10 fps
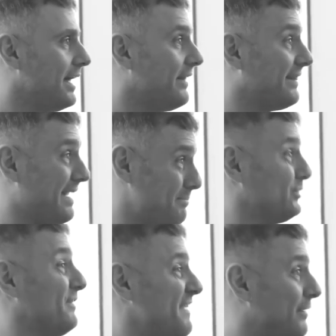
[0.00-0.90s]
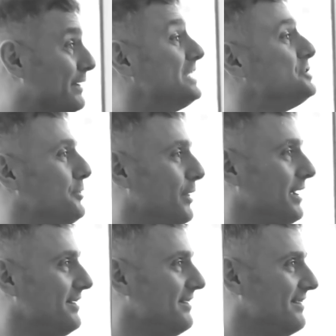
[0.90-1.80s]
And they built the foundation,
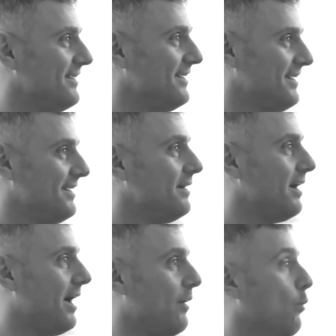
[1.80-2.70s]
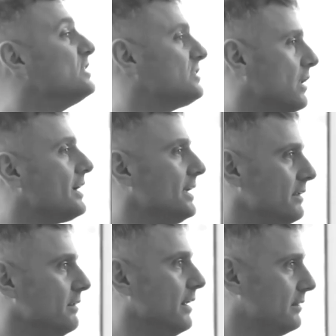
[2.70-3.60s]
right? I was
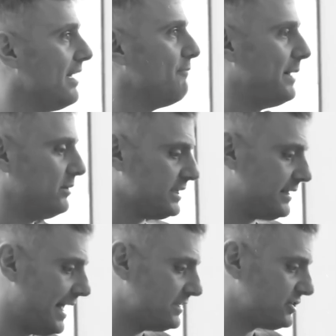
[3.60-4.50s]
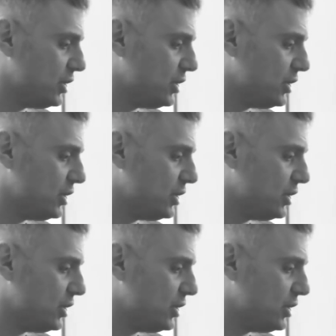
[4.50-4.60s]
lucky to have parents like that.